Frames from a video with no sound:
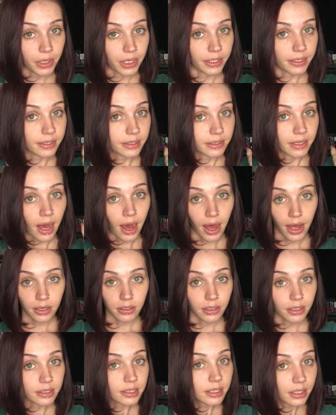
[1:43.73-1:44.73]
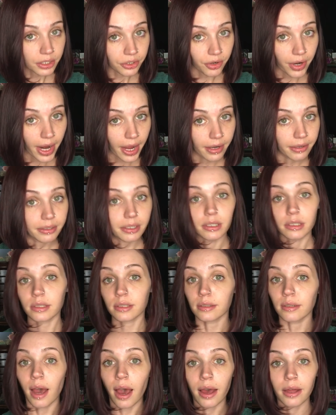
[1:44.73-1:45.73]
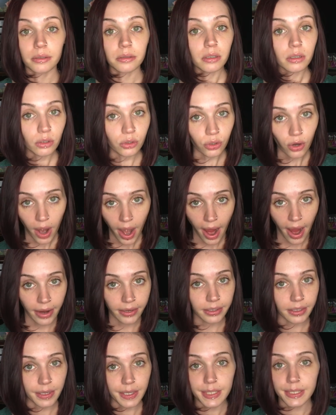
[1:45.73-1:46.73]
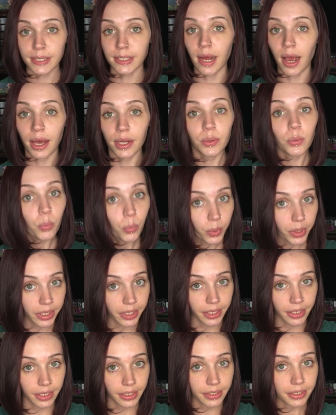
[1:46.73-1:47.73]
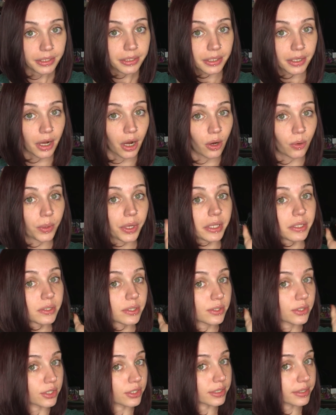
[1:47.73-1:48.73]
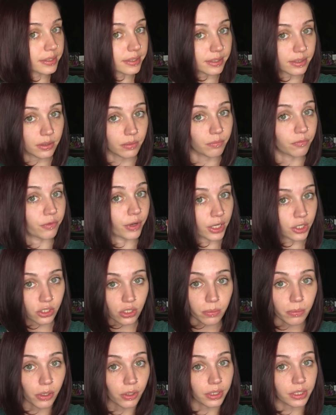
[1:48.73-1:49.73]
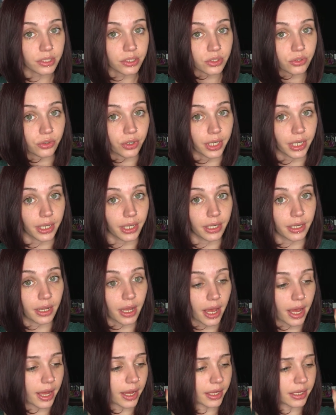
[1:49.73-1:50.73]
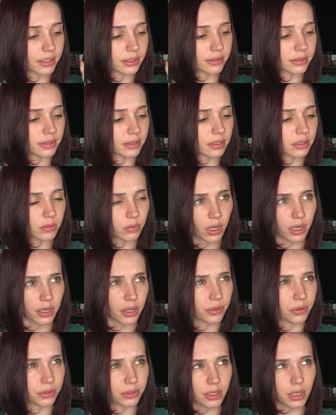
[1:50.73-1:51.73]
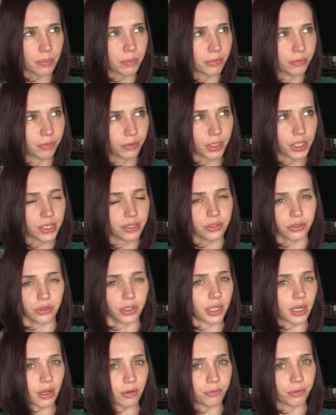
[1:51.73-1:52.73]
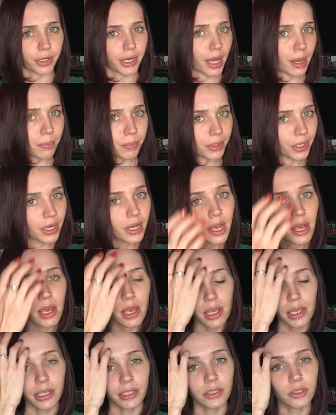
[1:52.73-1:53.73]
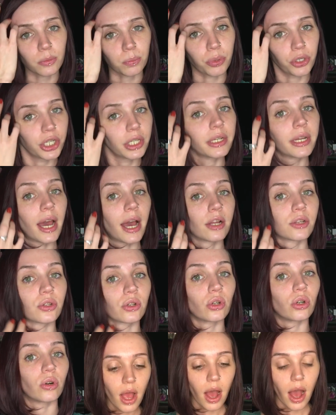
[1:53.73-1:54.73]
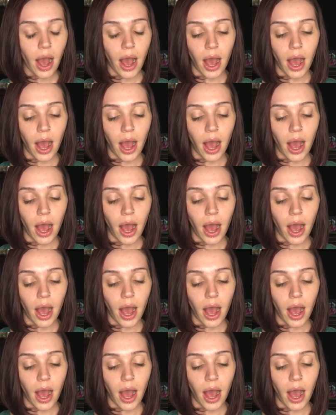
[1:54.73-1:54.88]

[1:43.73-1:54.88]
It's not a cigarette. It's not crack. It's not weed. You know, it's just vegetable glycerin and another type of glycerin. I forget, but it's pretty natural.